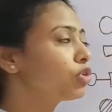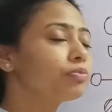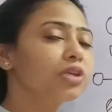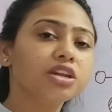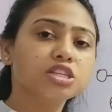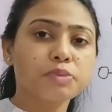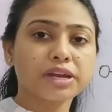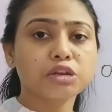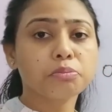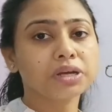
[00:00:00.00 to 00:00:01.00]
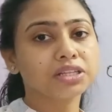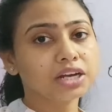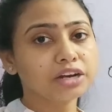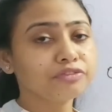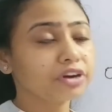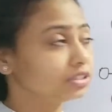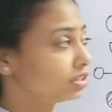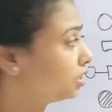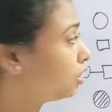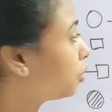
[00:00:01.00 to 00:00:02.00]
from their respective mother and
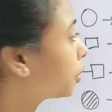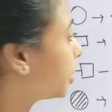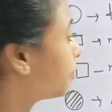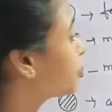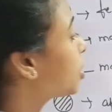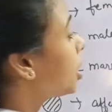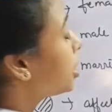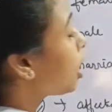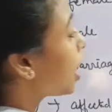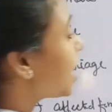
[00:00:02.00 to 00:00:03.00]
father. Okay, now